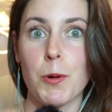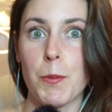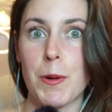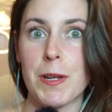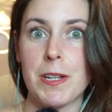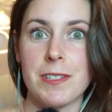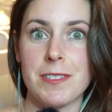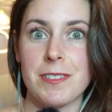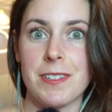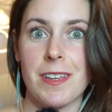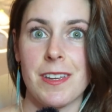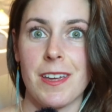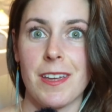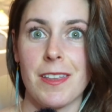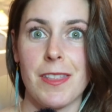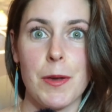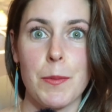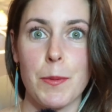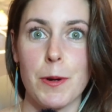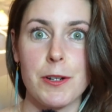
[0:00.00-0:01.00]
we're
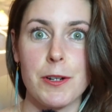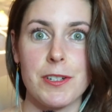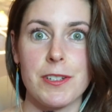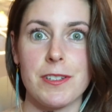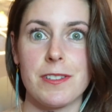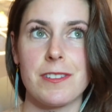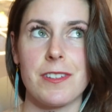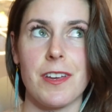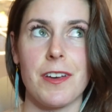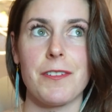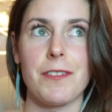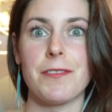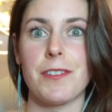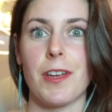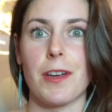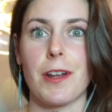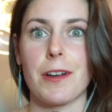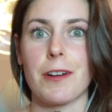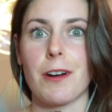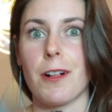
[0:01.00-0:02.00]
witnessing the emergence of
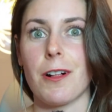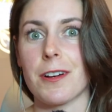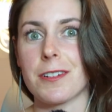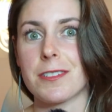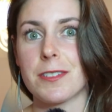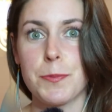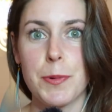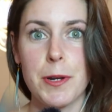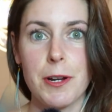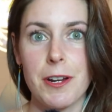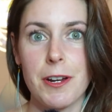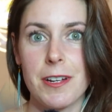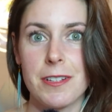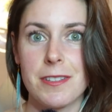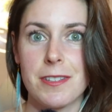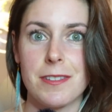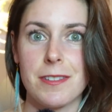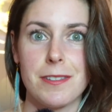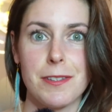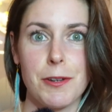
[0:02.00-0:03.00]
non-alcoholic
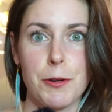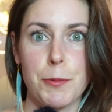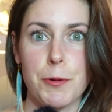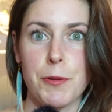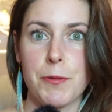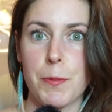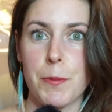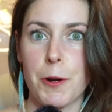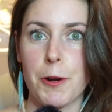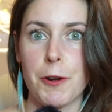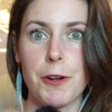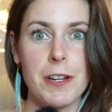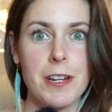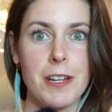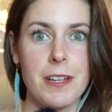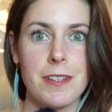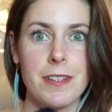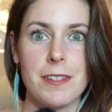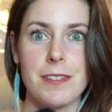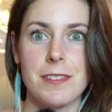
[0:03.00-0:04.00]
spirits, zero-proof
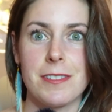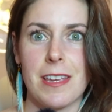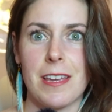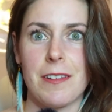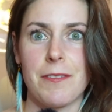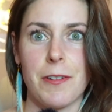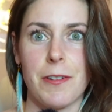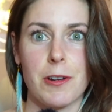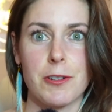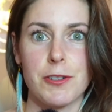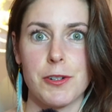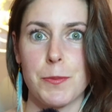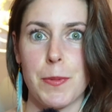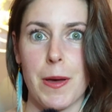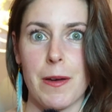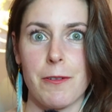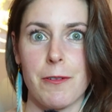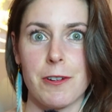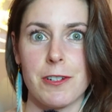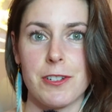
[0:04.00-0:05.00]
margaritas, and functional
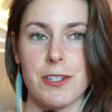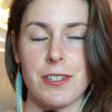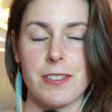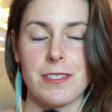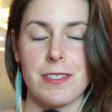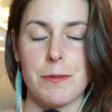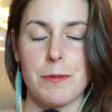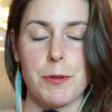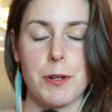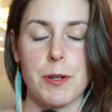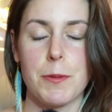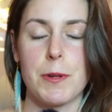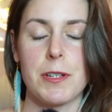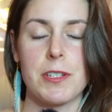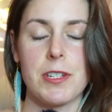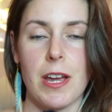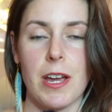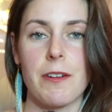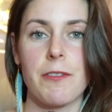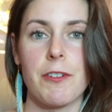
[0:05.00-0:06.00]
beverages in pretty
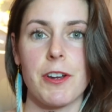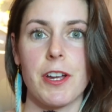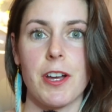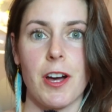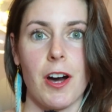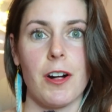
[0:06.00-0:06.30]
much every